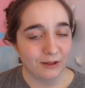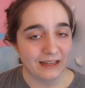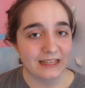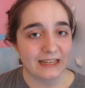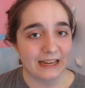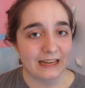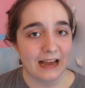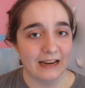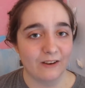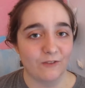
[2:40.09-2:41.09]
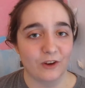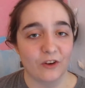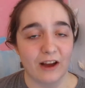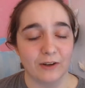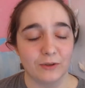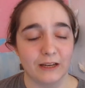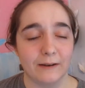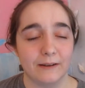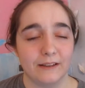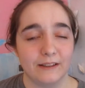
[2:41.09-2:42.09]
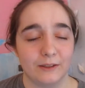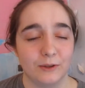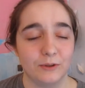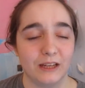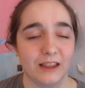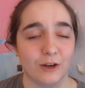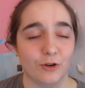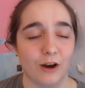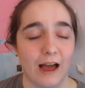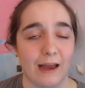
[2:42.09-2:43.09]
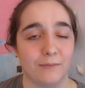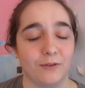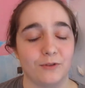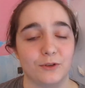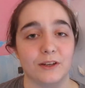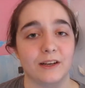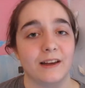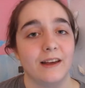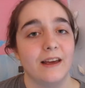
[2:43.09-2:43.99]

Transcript: I did figure out who did the crime before